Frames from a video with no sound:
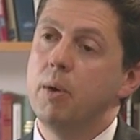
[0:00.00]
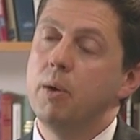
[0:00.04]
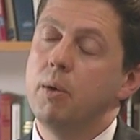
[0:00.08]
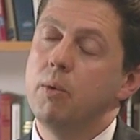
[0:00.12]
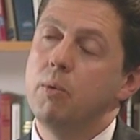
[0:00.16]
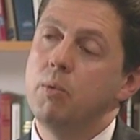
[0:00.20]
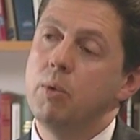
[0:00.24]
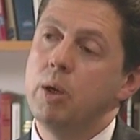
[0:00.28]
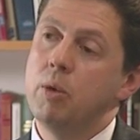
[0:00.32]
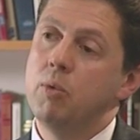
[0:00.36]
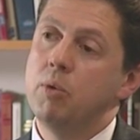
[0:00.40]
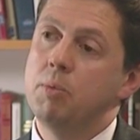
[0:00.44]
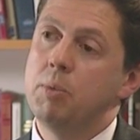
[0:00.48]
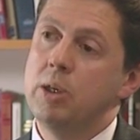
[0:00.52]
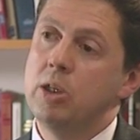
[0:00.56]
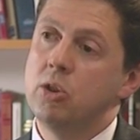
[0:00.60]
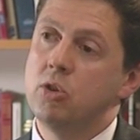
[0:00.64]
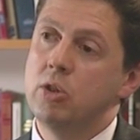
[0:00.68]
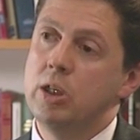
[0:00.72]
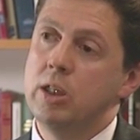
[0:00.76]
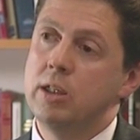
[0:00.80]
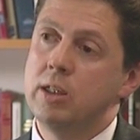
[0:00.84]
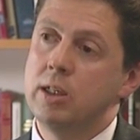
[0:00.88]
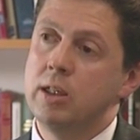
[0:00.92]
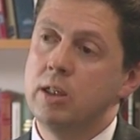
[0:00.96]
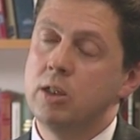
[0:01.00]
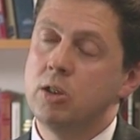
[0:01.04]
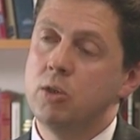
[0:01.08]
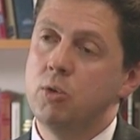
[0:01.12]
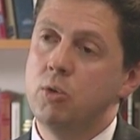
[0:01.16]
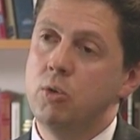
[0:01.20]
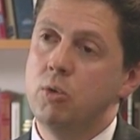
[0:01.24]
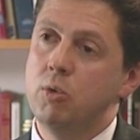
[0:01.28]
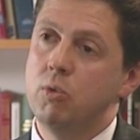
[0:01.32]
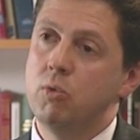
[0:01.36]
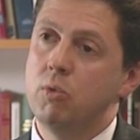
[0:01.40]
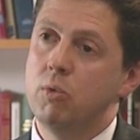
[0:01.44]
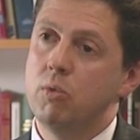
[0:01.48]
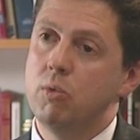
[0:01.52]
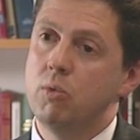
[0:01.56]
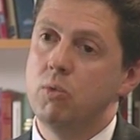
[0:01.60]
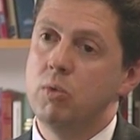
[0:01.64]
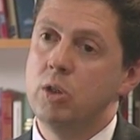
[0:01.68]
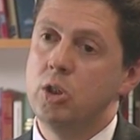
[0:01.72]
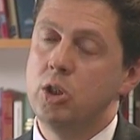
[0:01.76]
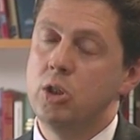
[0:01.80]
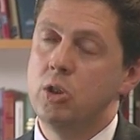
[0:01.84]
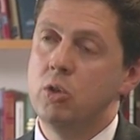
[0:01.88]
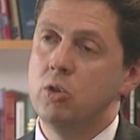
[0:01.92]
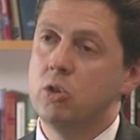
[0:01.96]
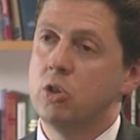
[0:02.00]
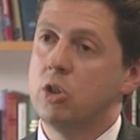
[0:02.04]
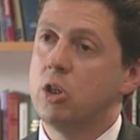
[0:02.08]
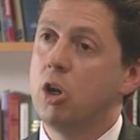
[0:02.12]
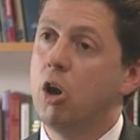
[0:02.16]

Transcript: we would be treating to reduce